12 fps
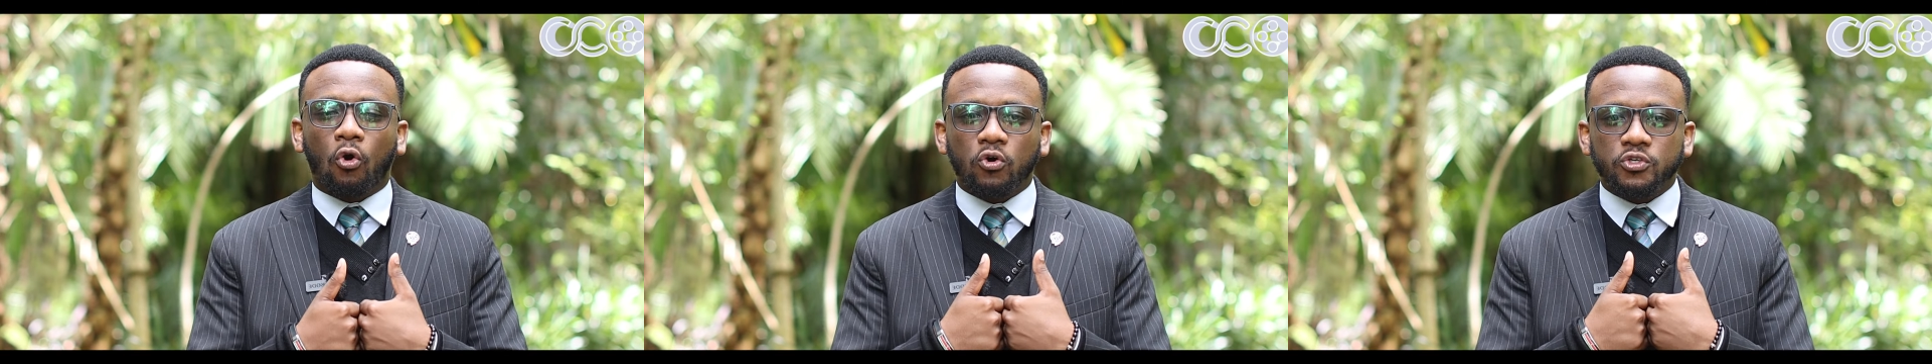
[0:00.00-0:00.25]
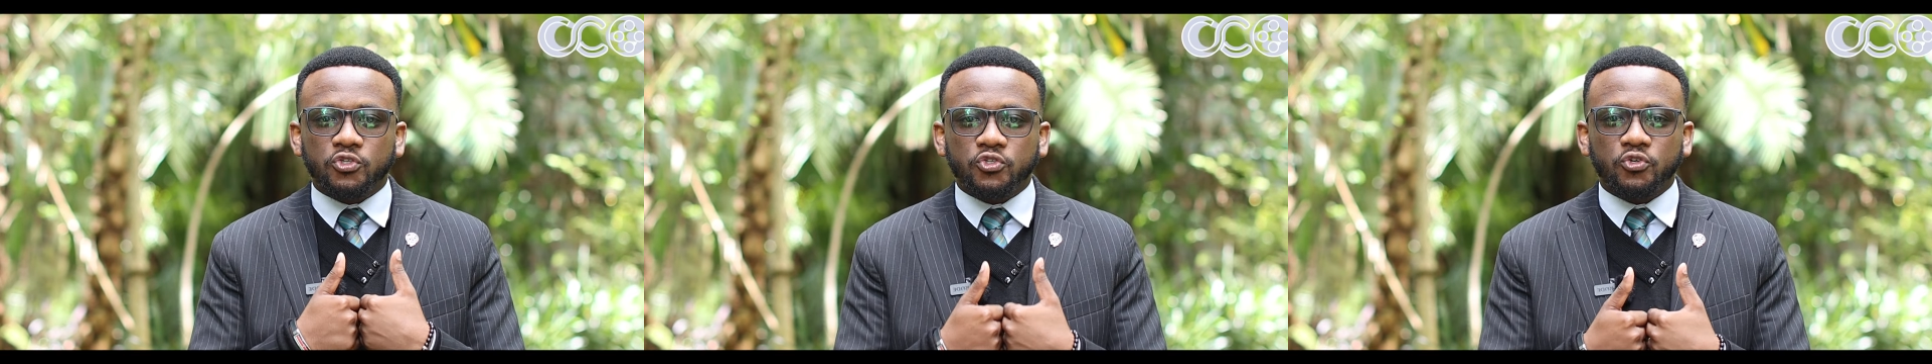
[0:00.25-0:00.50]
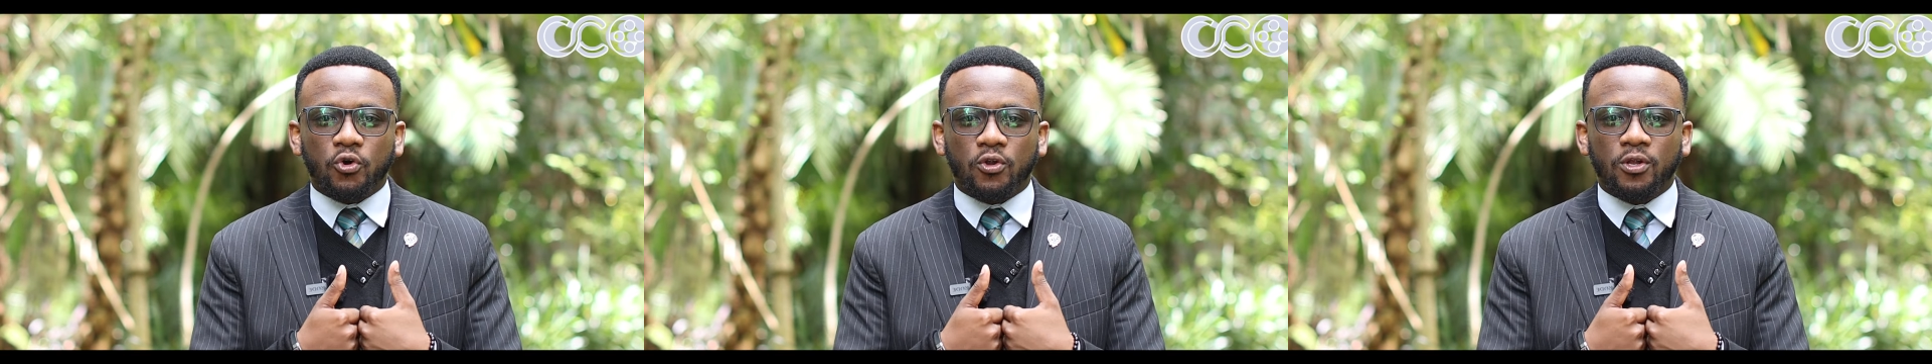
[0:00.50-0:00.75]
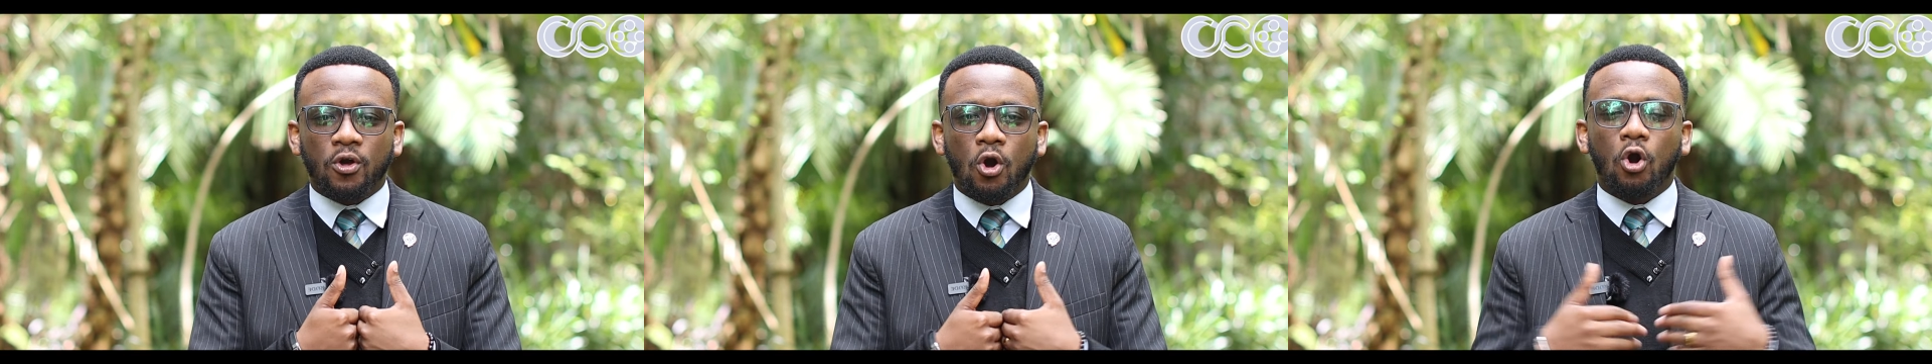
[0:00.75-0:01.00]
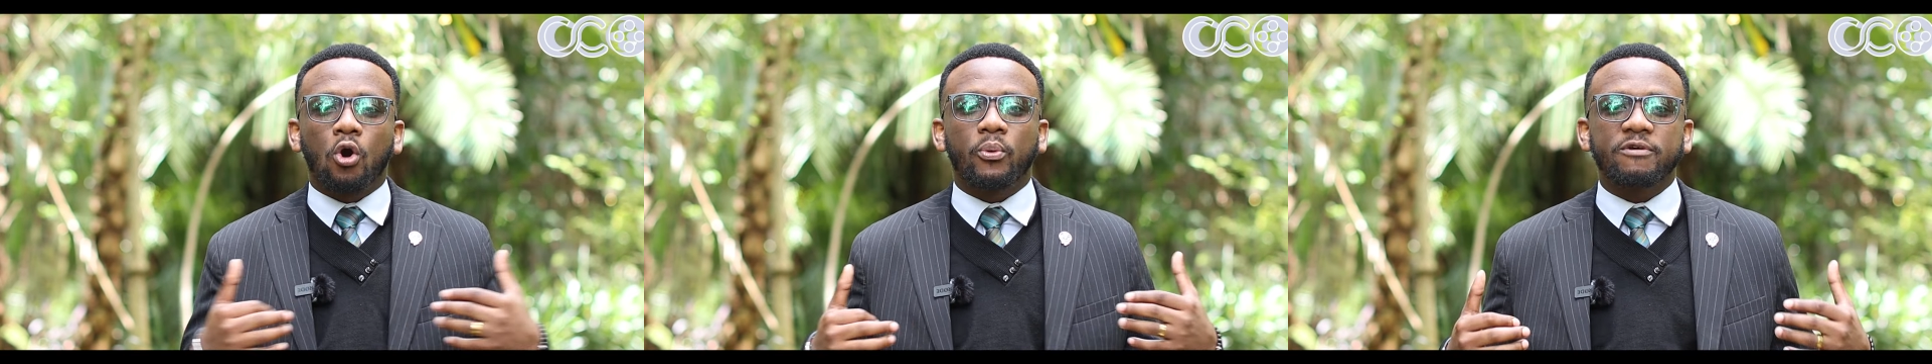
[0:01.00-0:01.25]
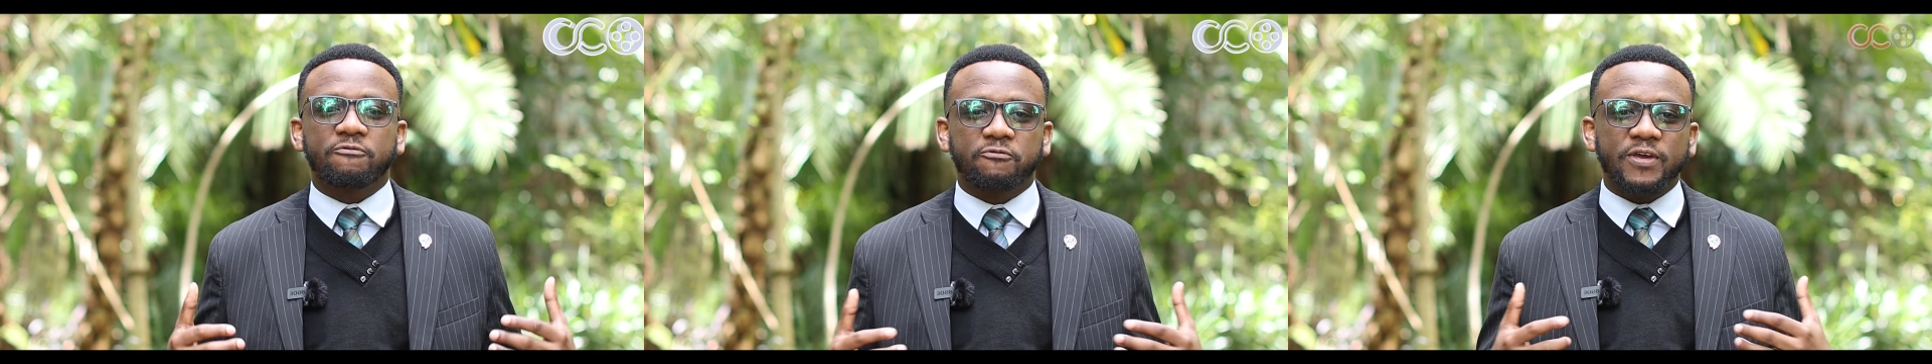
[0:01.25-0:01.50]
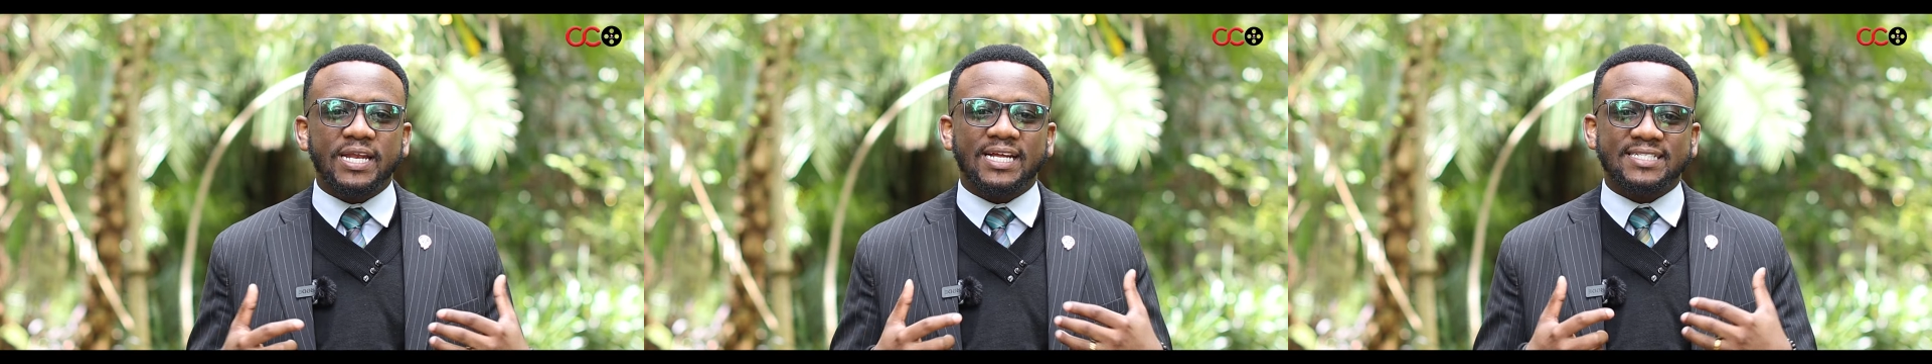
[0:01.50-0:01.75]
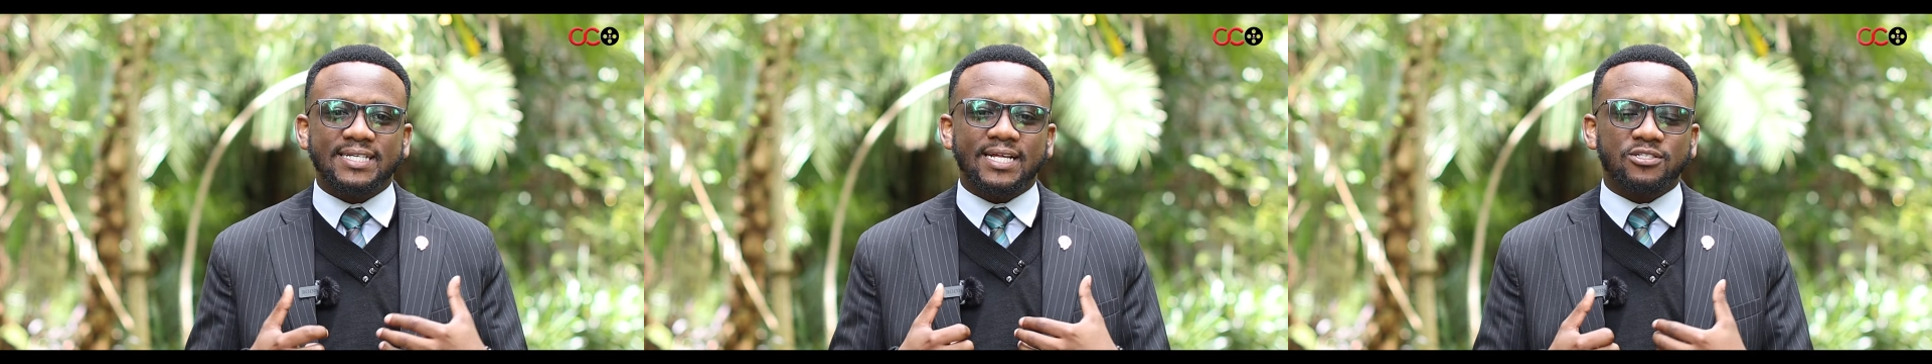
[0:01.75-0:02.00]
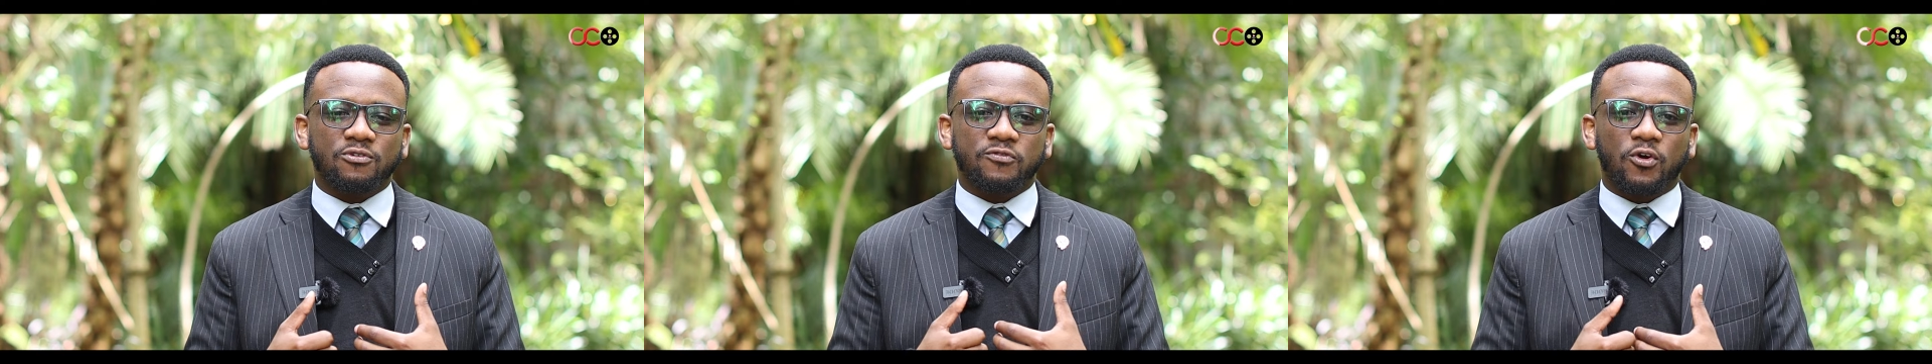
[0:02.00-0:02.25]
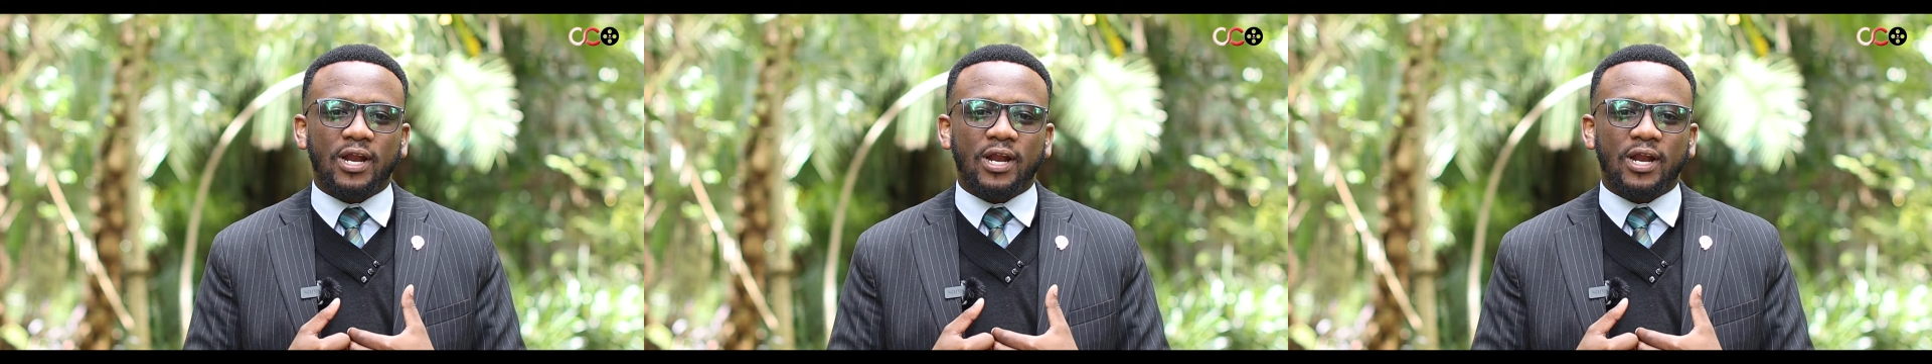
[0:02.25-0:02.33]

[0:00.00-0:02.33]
control or we feel a sense of